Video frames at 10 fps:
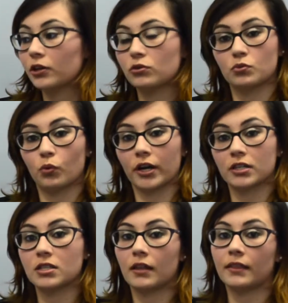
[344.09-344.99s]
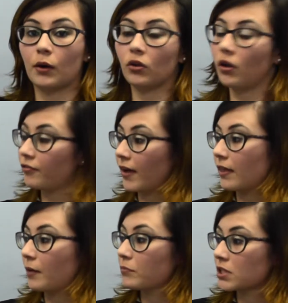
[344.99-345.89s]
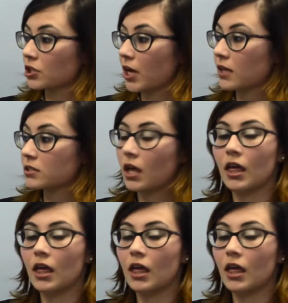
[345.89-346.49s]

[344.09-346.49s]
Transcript: use words that will offend them, such as,